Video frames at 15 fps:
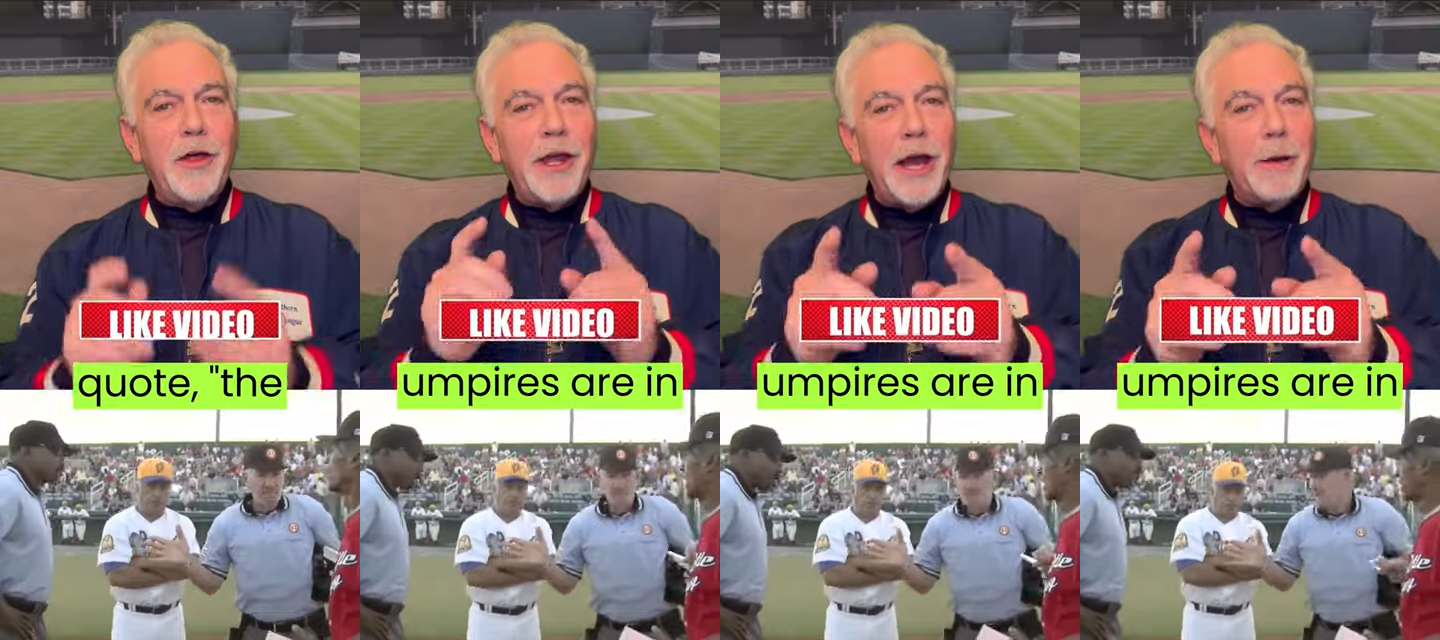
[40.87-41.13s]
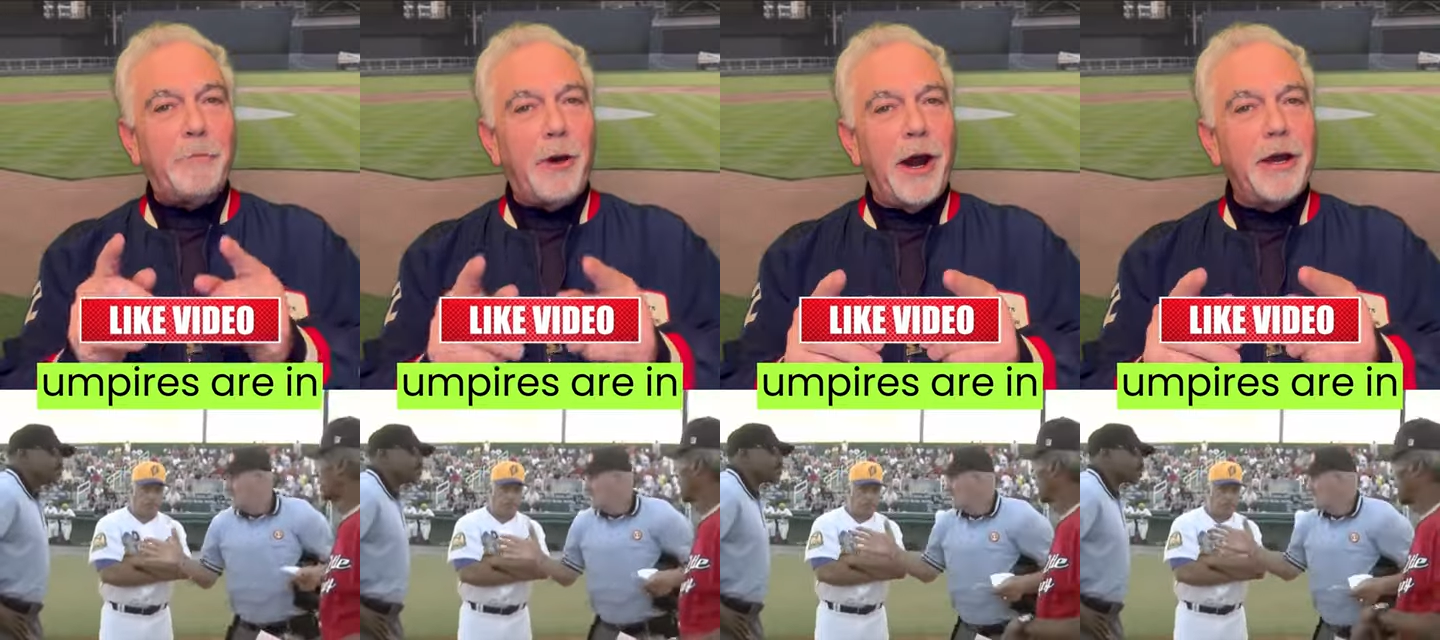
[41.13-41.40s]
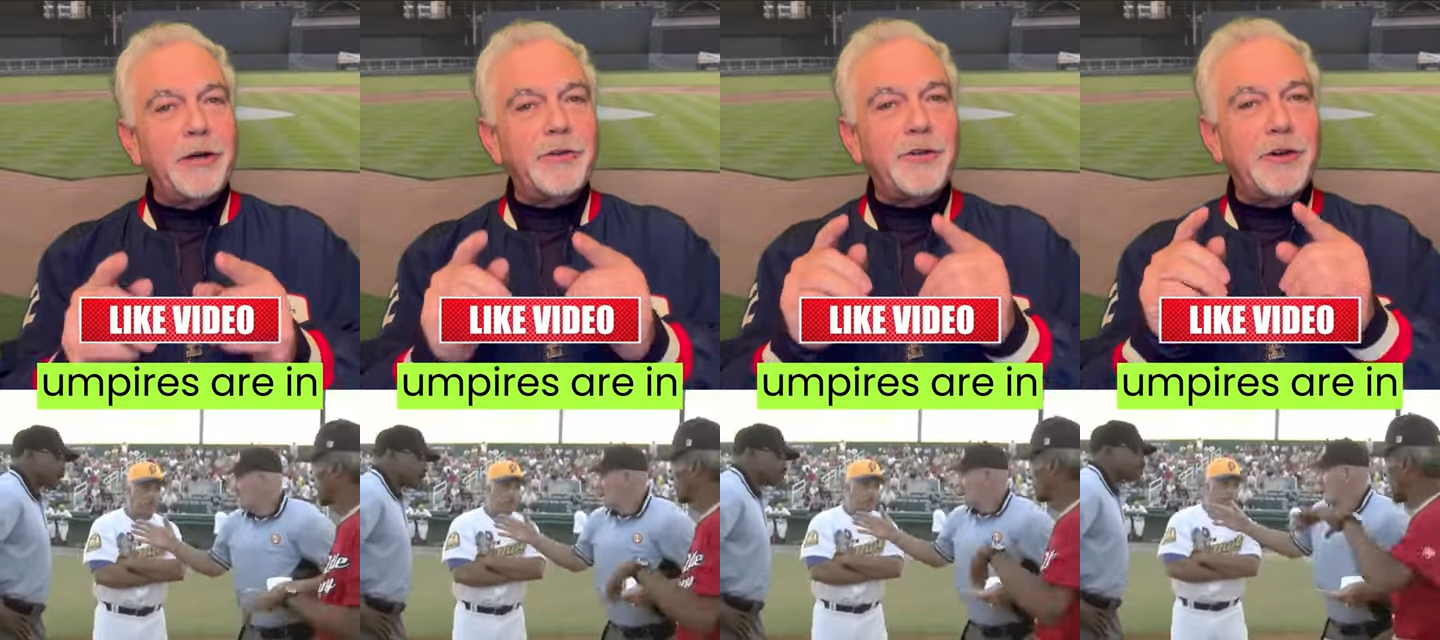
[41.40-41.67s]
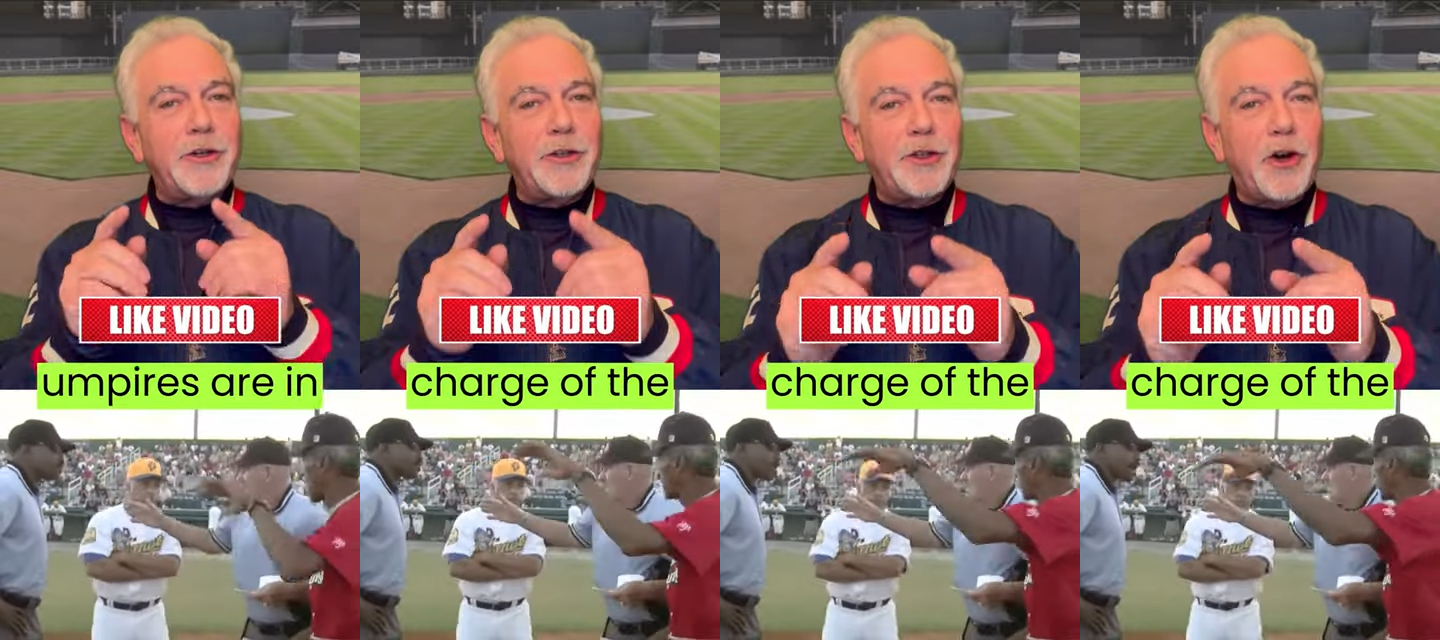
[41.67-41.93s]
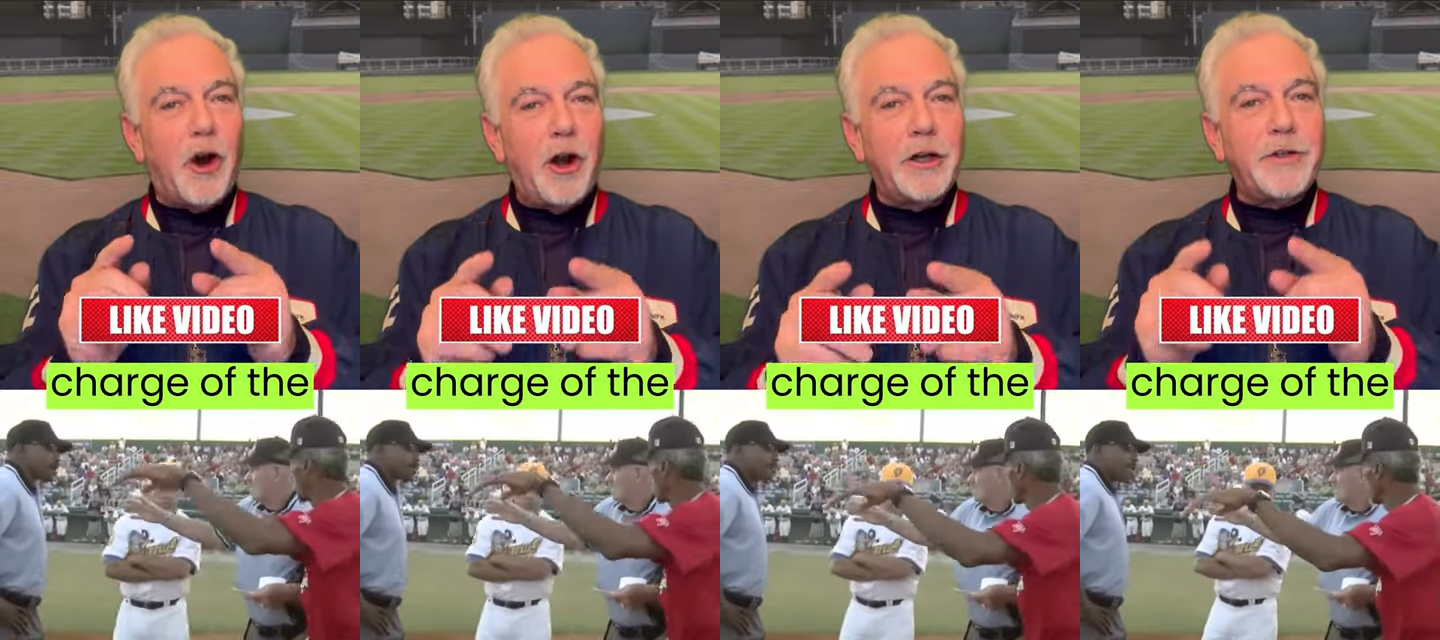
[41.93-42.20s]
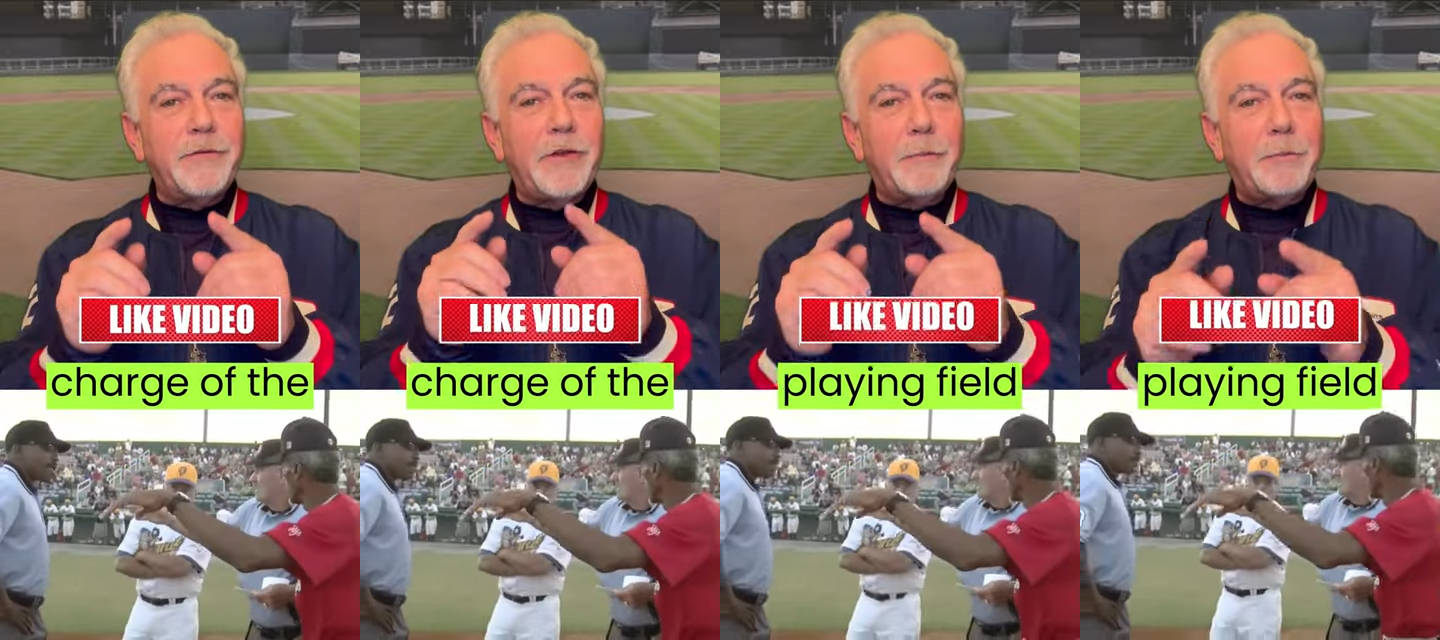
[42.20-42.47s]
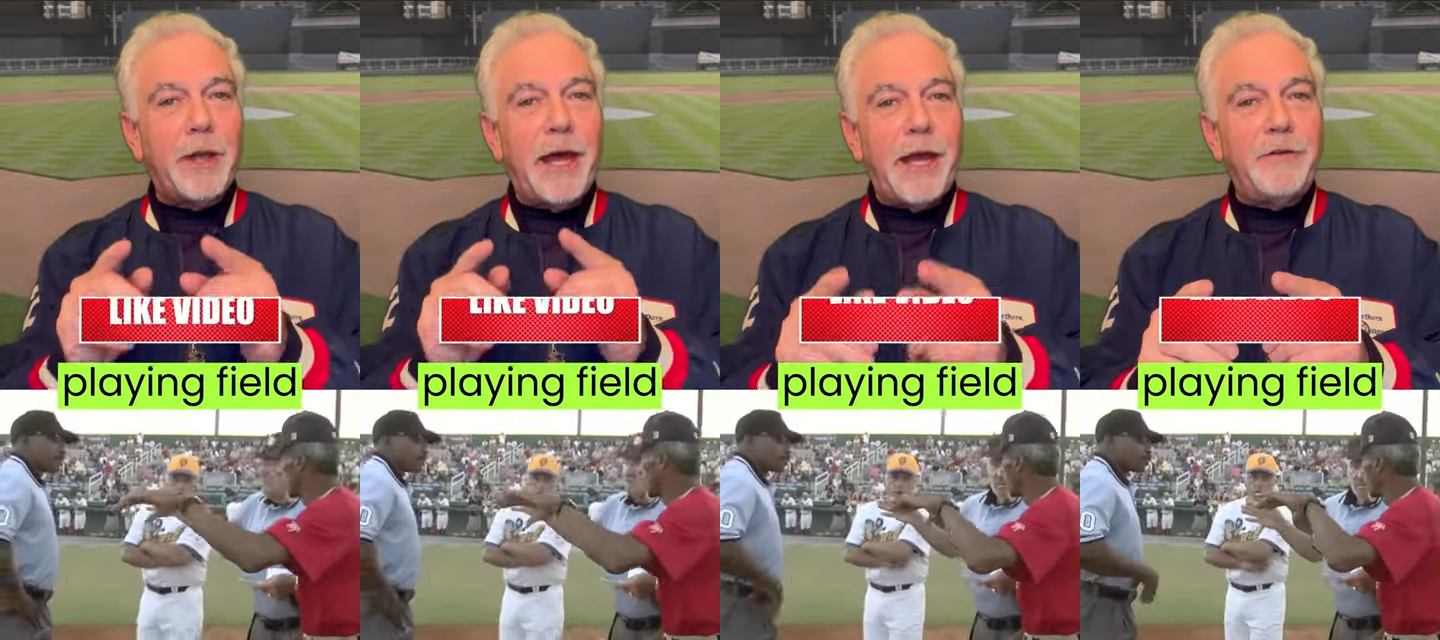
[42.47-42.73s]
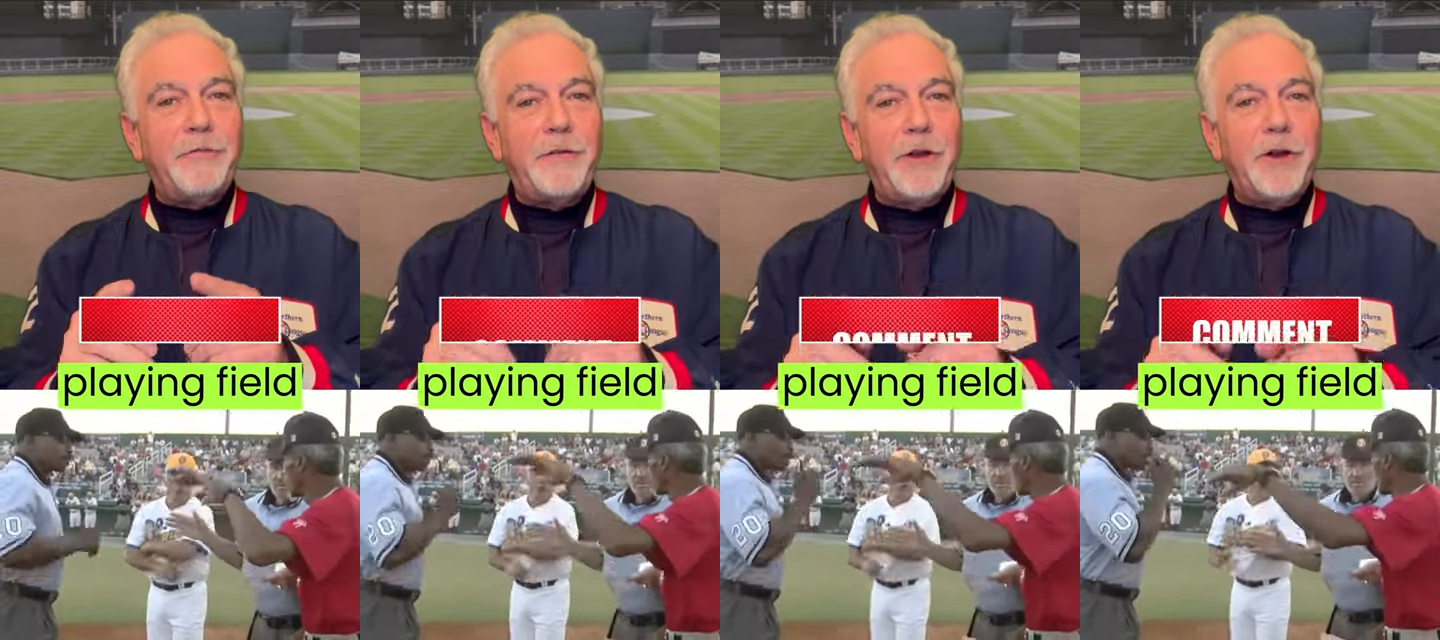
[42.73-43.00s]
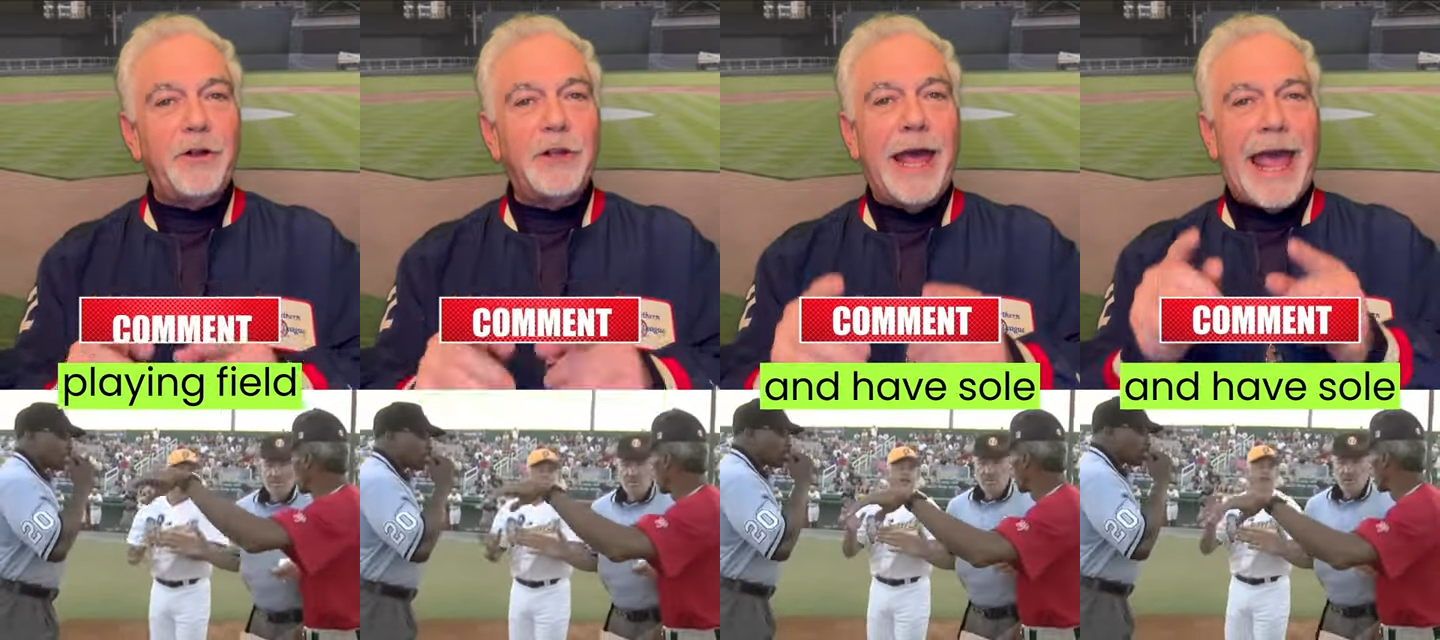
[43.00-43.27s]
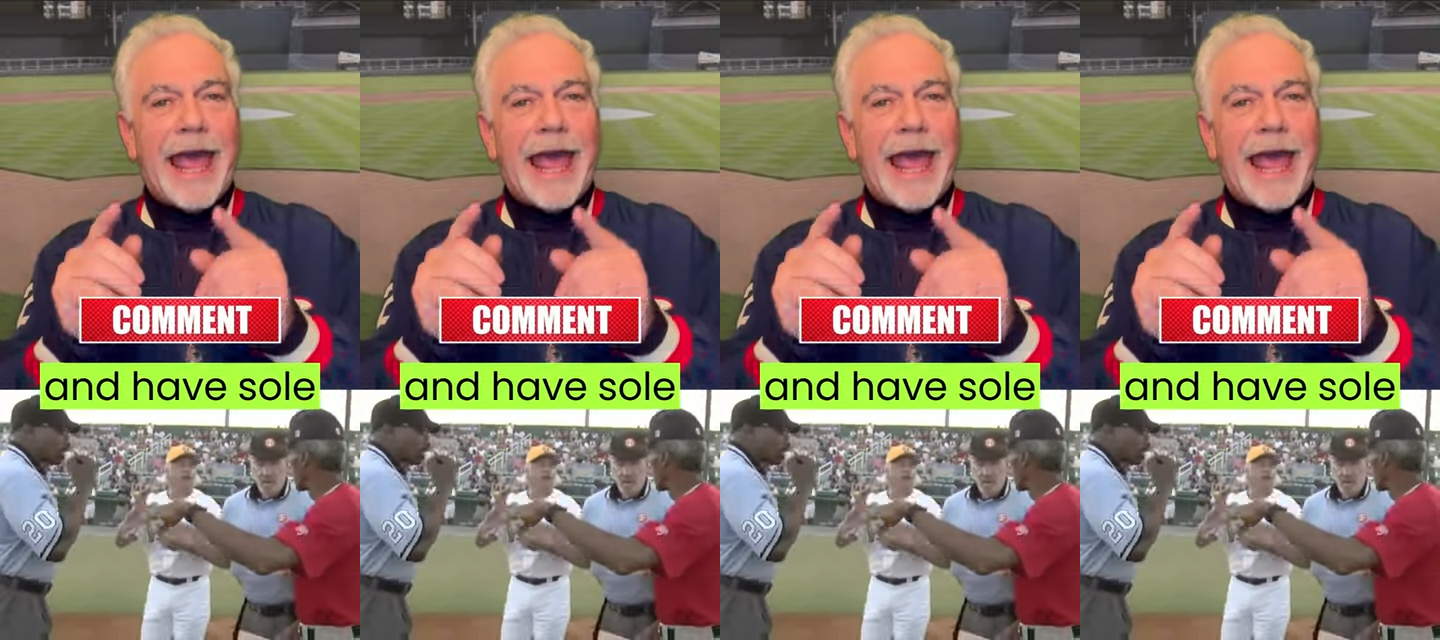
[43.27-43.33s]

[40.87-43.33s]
the umpires are in charge of the playing field